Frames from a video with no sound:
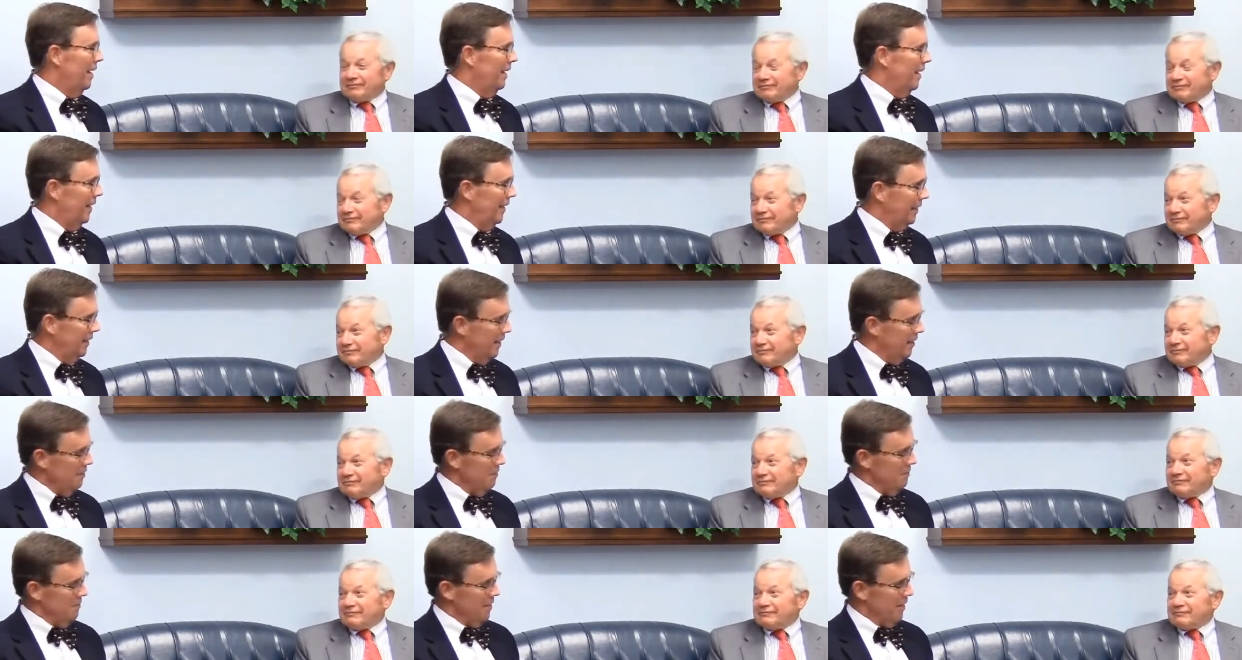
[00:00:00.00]
Speaker 1: now, I
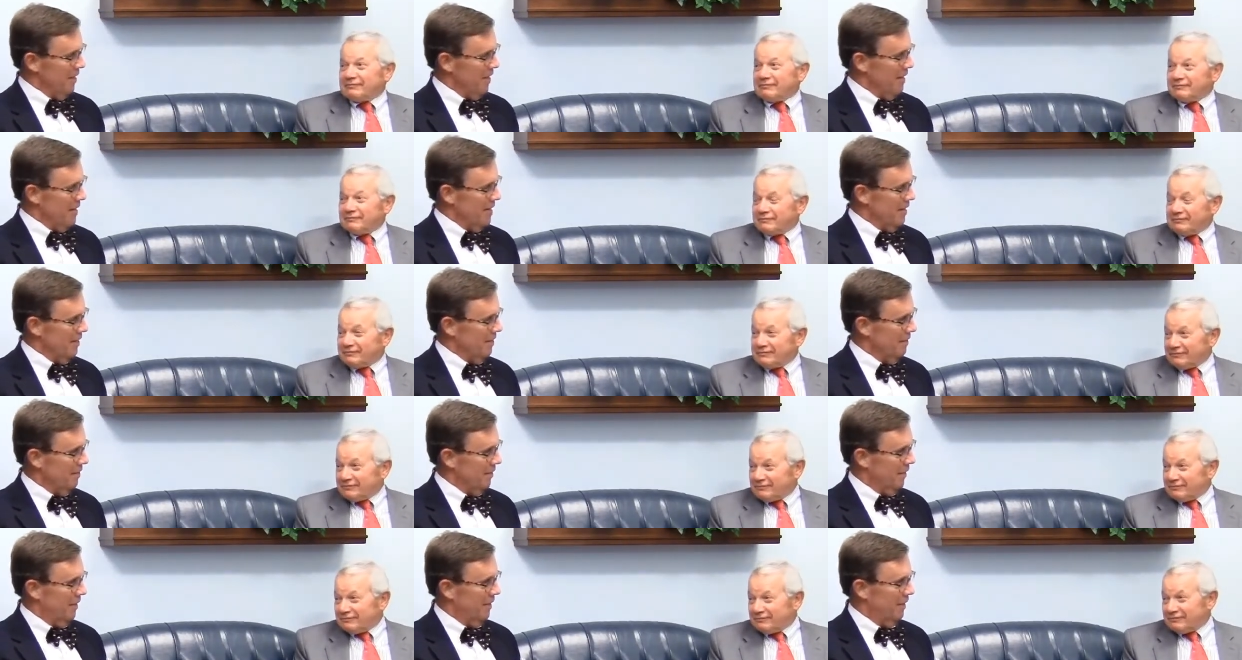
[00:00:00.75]
know that,
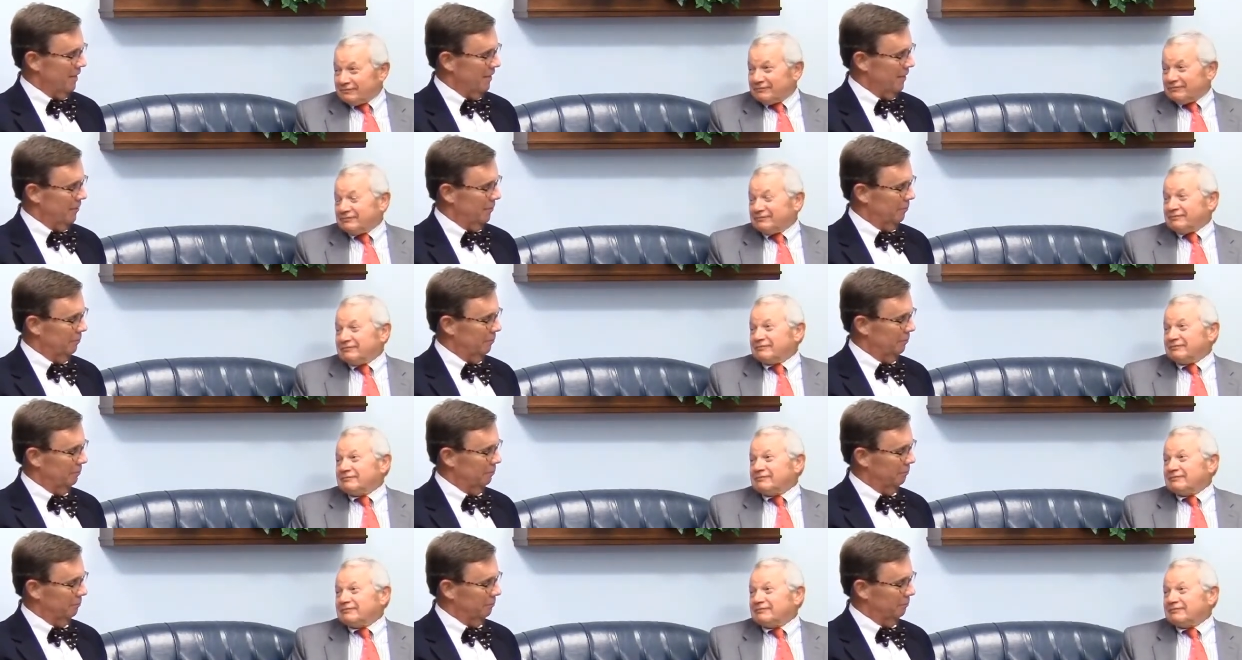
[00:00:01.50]
uh,